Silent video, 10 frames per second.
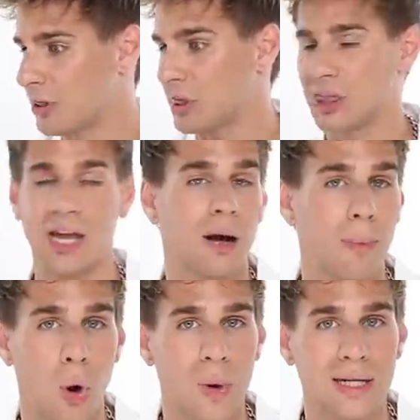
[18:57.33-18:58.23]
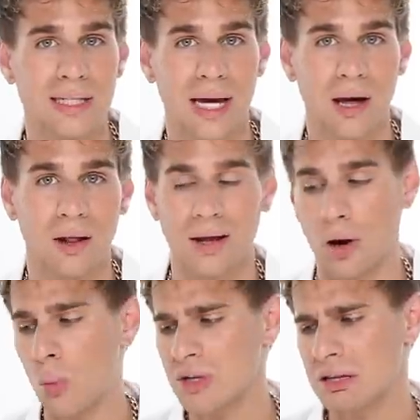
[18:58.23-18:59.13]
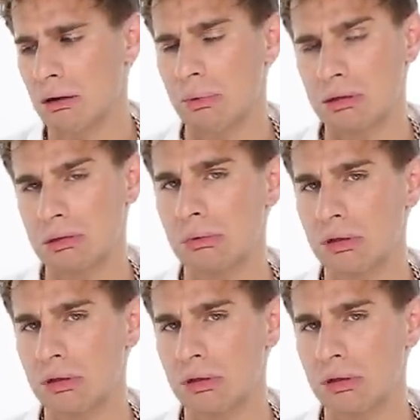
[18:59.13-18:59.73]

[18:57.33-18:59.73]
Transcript: thick ponytail, almost a little bit too